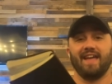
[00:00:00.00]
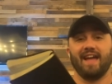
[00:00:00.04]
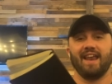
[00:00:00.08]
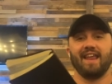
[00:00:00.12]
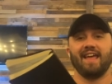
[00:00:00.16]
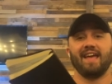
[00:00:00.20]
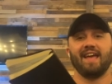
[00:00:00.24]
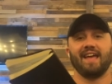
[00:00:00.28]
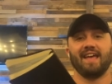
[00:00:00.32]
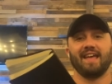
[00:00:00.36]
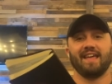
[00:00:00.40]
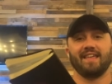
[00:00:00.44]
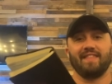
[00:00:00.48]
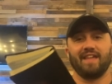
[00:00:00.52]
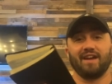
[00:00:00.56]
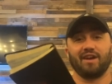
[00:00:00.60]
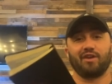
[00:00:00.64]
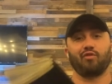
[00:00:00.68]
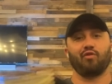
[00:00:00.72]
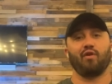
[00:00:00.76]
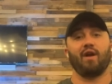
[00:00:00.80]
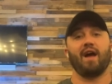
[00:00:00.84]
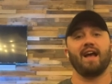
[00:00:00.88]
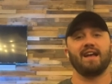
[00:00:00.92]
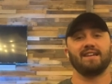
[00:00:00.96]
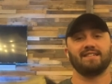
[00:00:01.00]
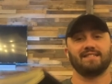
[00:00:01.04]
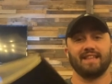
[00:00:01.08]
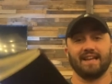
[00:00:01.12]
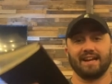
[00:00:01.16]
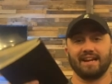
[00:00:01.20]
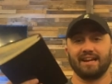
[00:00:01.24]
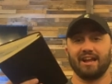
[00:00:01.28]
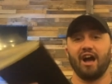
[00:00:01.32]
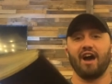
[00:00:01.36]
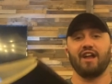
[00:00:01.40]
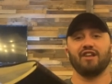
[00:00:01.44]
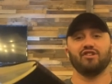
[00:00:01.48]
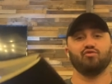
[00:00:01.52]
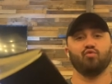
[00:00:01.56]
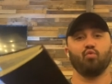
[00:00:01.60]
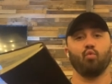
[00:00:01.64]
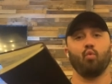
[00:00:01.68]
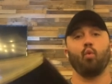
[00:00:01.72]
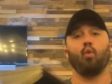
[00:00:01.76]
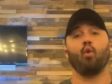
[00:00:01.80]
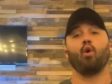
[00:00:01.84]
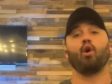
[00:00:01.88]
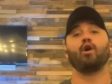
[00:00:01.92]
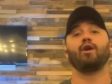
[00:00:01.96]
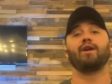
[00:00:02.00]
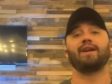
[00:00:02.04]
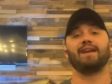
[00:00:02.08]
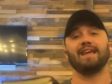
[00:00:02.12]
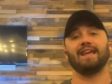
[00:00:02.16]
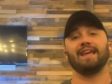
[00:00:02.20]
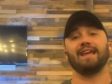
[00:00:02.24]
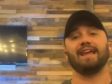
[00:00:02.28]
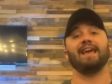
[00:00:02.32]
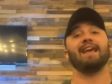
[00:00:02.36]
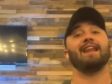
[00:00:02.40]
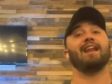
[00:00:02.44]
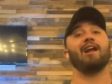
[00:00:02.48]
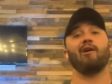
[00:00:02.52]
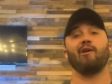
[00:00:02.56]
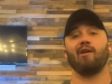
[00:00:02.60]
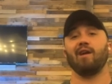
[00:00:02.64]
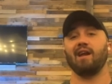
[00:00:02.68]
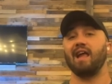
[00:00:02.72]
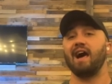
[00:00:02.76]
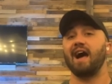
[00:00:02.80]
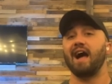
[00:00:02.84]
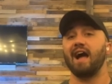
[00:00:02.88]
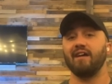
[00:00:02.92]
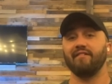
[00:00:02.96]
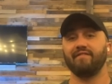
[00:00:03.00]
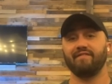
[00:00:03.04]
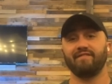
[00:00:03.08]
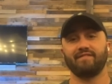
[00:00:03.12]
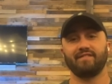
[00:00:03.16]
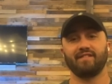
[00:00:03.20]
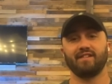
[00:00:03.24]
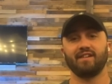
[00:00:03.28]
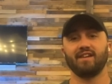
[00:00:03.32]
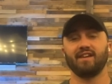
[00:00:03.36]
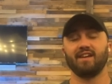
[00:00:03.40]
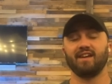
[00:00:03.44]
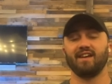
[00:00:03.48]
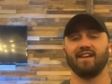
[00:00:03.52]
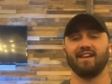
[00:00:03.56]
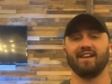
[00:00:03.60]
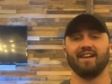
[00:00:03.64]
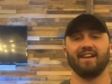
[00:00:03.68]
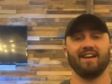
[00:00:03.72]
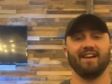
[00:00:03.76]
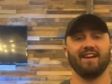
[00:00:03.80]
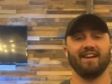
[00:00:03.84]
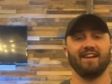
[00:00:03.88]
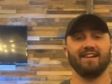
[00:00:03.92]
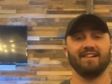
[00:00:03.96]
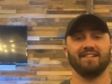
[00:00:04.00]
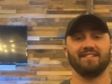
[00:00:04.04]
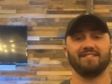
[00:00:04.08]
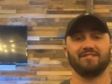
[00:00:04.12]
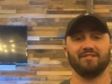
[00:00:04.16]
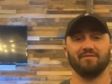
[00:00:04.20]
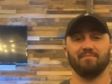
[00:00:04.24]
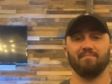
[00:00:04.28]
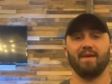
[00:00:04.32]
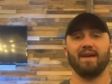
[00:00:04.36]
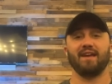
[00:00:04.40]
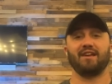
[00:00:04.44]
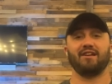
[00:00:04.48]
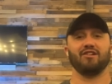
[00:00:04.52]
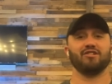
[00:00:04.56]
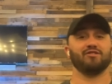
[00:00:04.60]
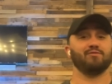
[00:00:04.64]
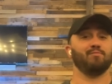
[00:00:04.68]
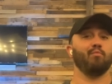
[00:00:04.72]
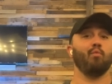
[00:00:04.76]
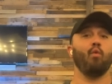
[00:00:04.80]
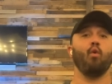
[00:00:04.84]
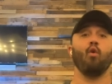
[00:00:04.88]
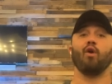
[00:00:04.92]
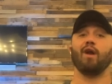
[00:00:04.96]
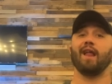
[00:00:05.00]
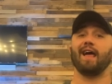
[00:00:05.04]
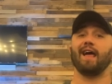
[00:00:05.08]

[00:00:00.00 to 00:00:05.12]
that that Christ, that God is working in our life uh, to make us more